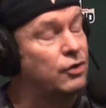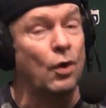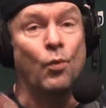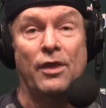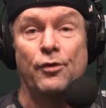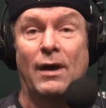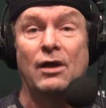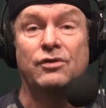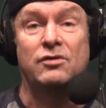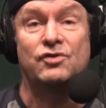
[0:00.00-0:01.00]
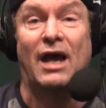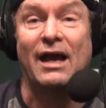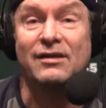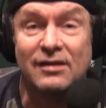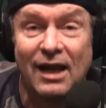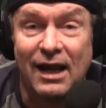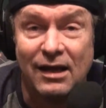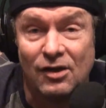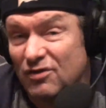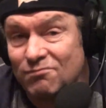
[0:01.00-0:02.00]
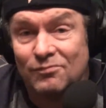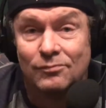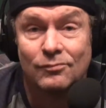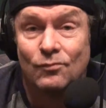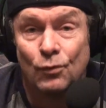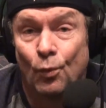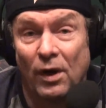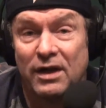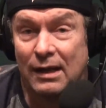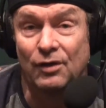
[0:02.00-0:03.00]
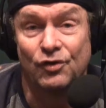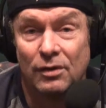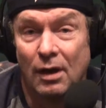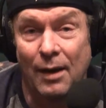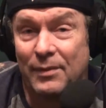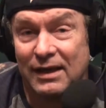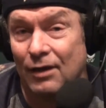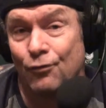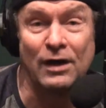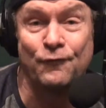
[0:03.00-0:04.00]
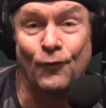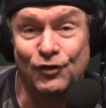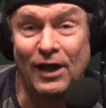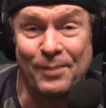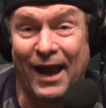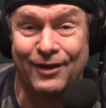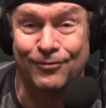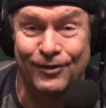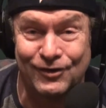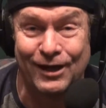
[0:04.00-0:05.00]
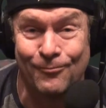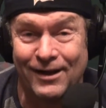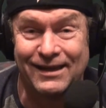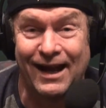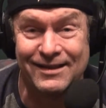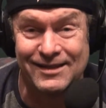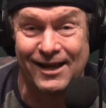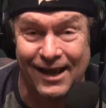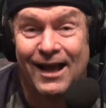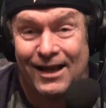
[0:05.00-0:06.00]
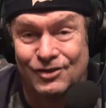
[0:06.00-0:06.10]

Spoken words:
The weather outside today is what it is. I mean, getting ready for St. Patrick's Day. What can I tell you?